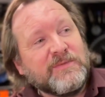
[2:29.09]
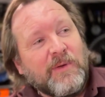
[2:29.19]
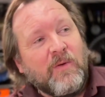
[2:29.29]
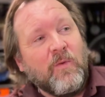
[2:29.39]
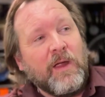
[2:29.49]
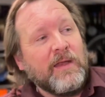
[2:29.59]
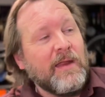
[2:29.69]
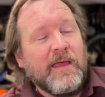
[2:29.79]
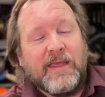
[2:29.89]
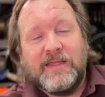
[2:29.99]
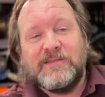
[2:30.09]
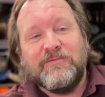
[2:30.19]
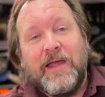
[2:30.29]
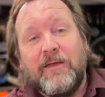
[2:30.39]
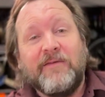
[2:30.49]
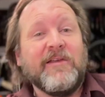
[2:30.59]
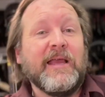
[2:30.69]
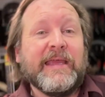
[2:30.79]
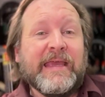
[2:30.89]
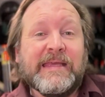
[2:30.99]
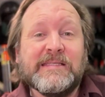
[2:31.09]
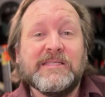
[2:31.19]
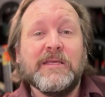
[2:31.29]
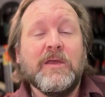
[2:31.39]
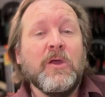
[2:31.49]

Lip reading: But when it's around, I've got kids,